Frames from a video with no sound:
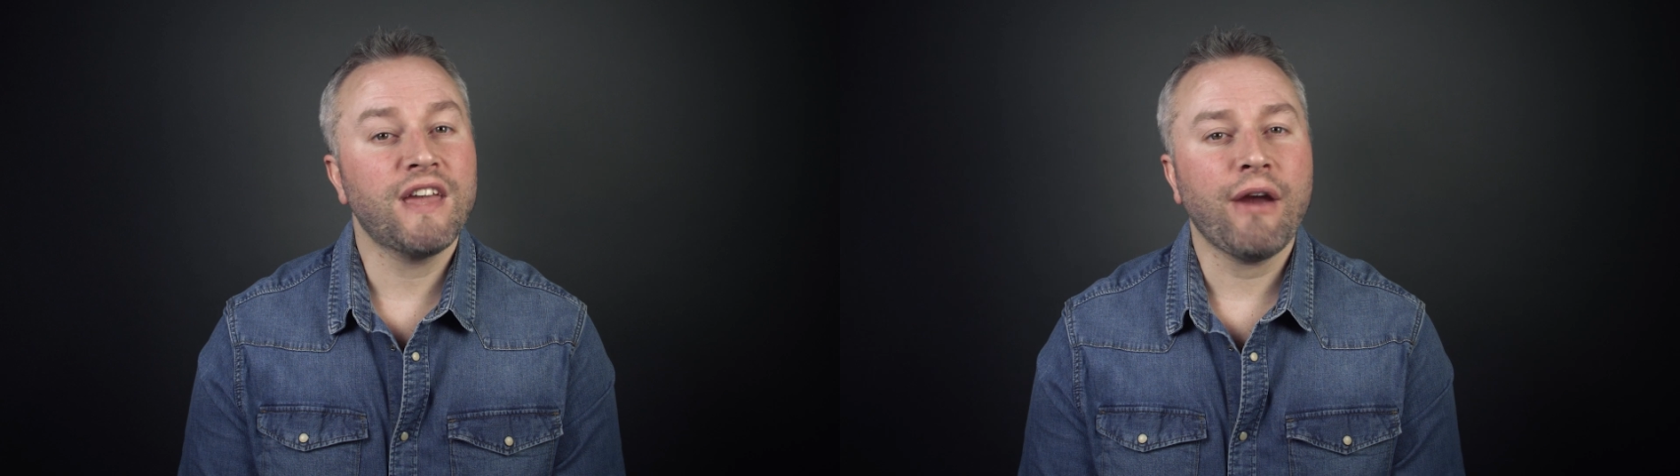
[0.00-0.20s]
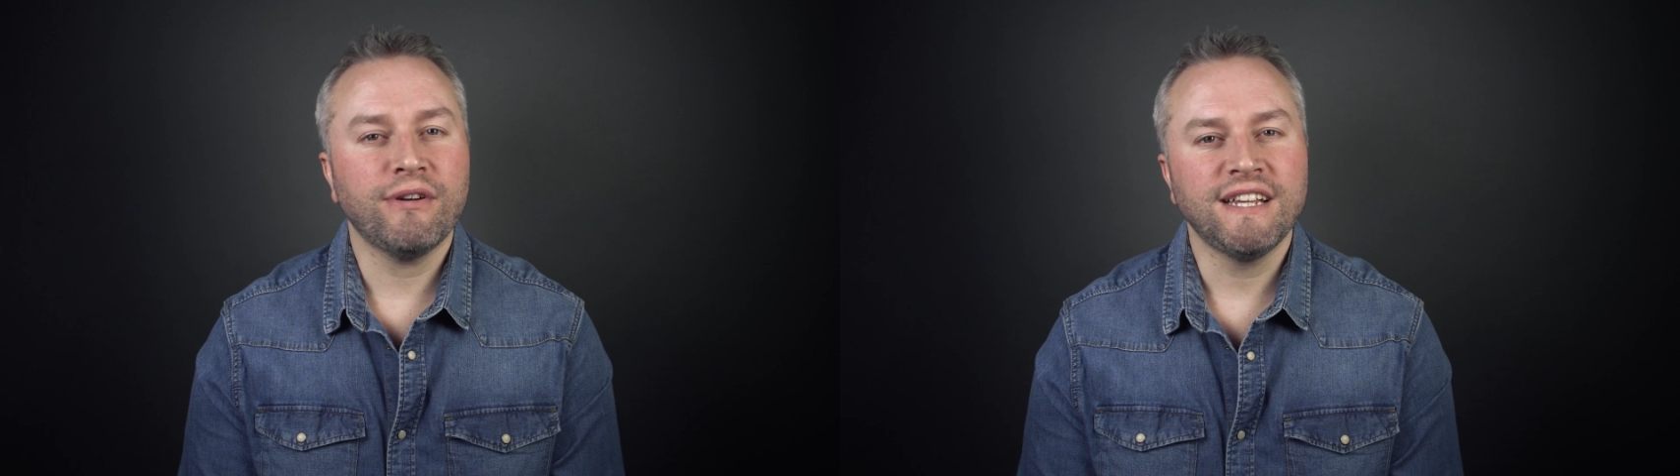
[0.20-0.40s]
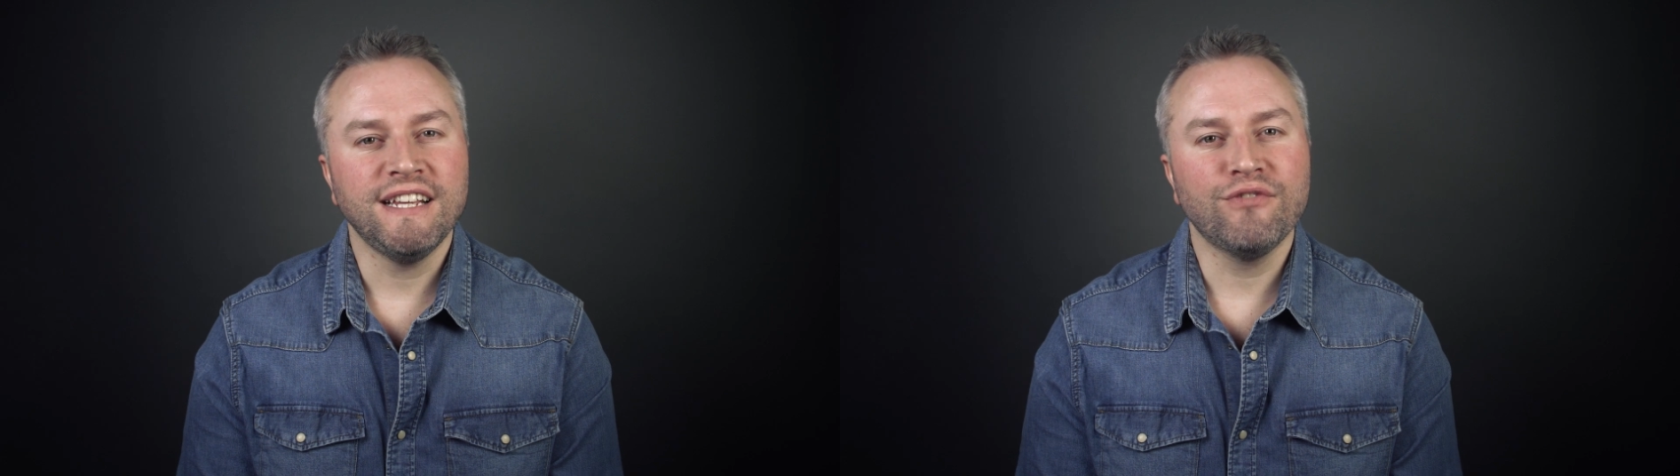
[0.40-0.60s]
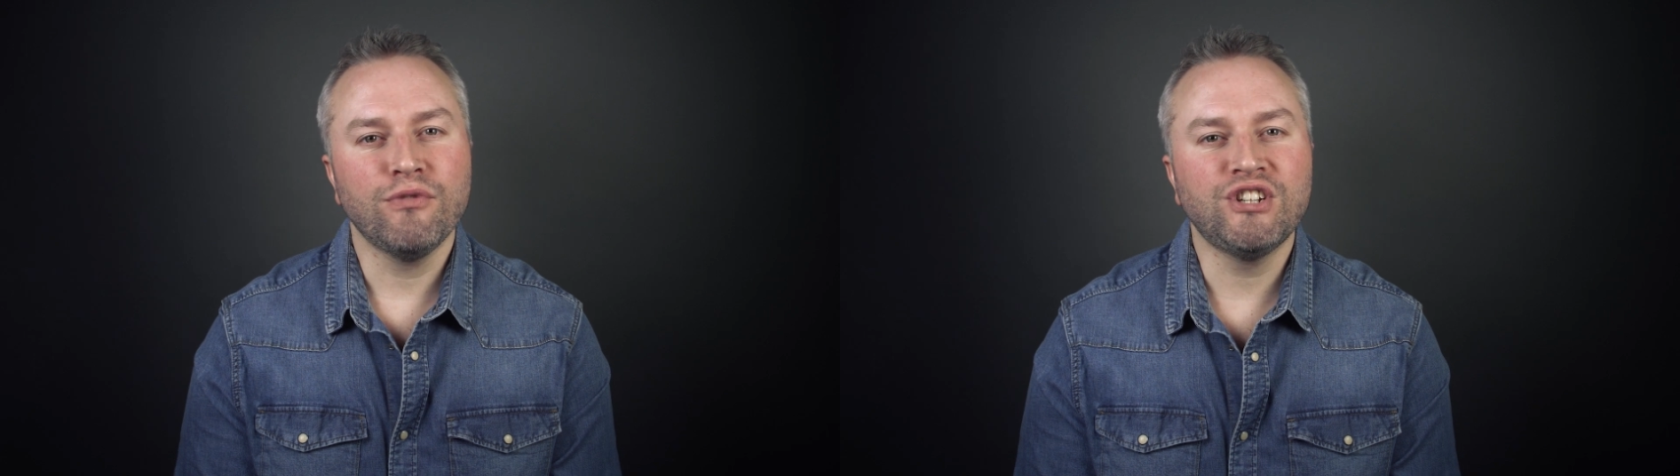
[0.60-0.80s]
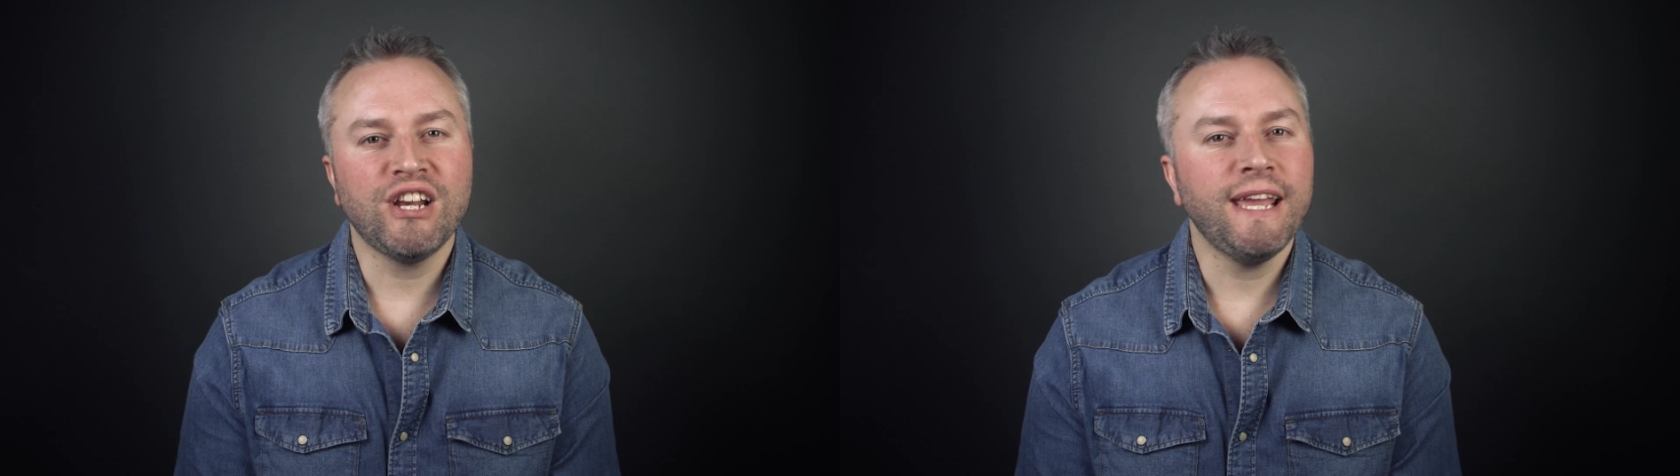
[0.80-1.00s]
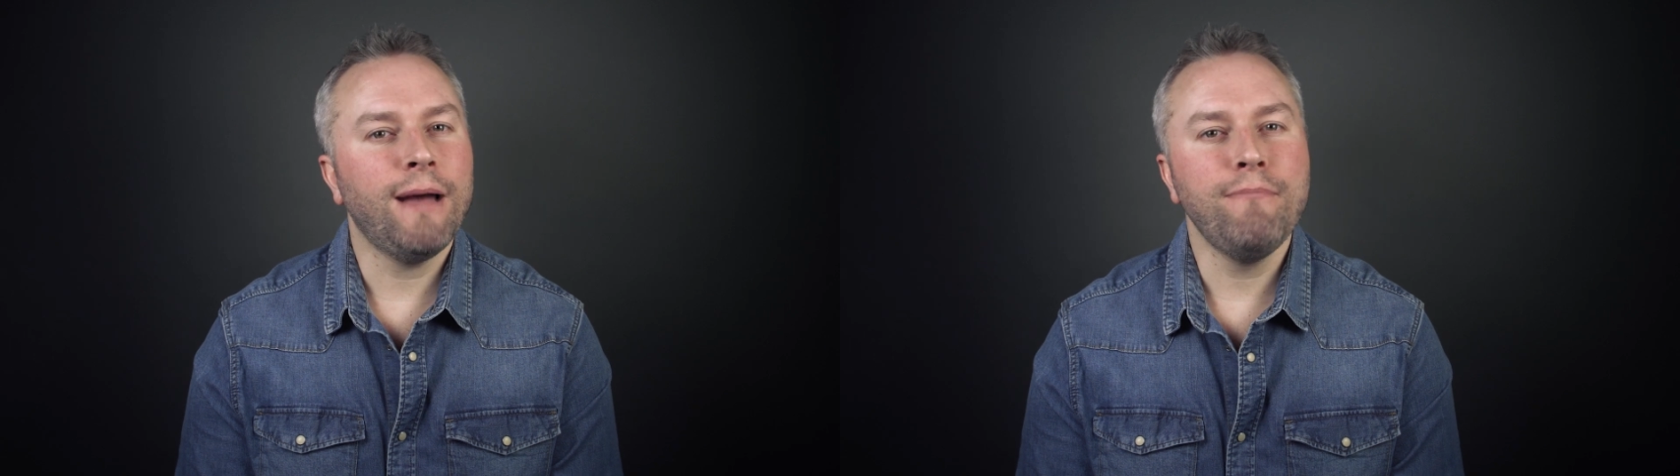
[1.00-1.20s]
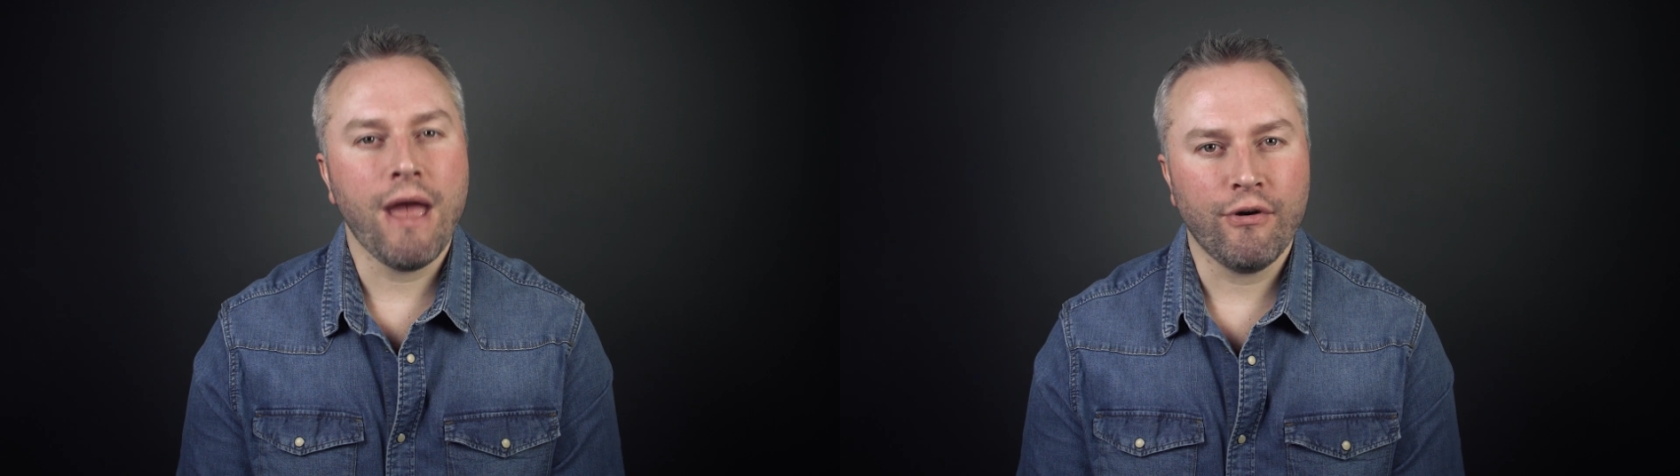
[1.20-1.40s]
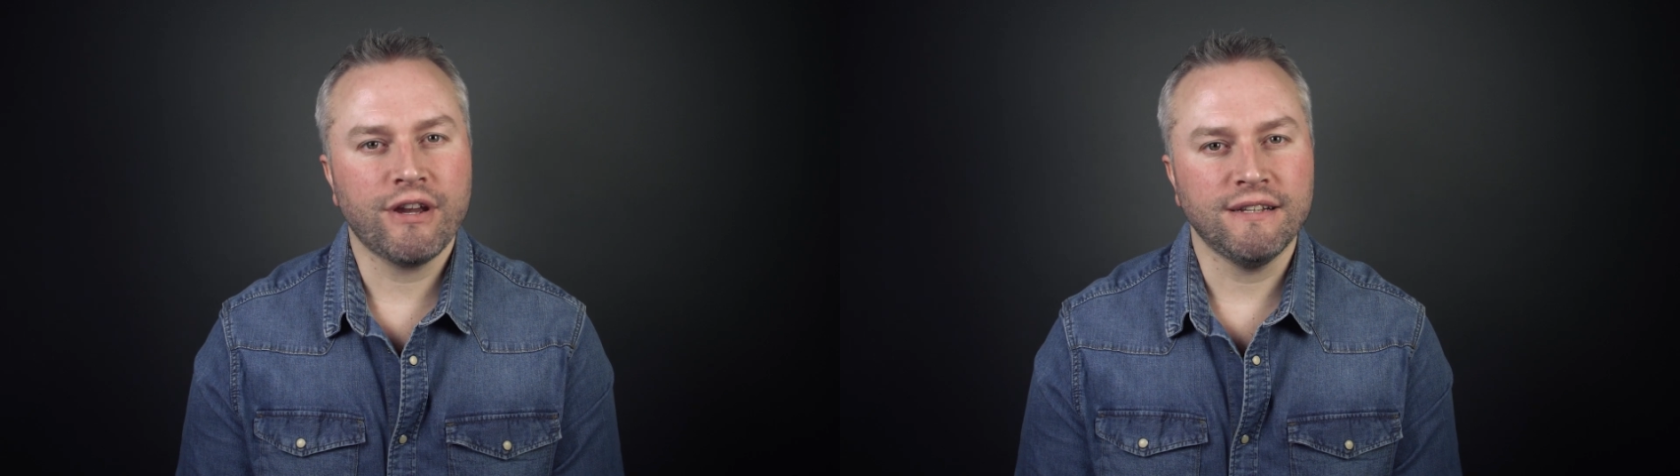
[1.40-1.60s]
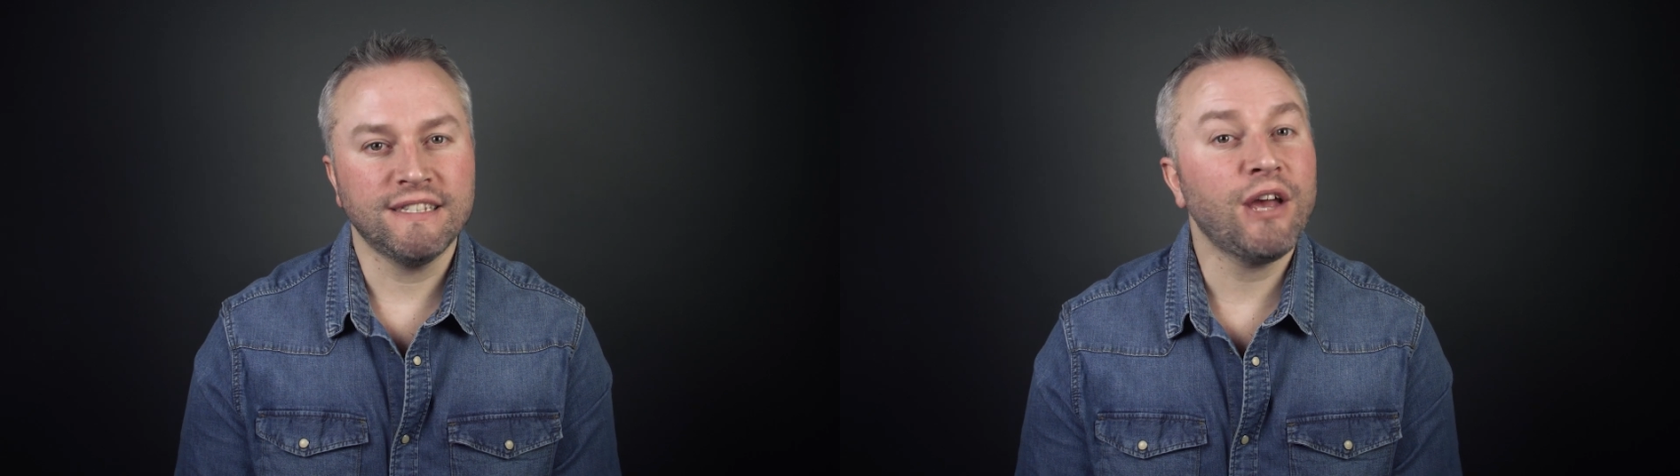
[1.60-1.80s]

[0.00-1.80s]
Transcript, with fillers: The character is originally American,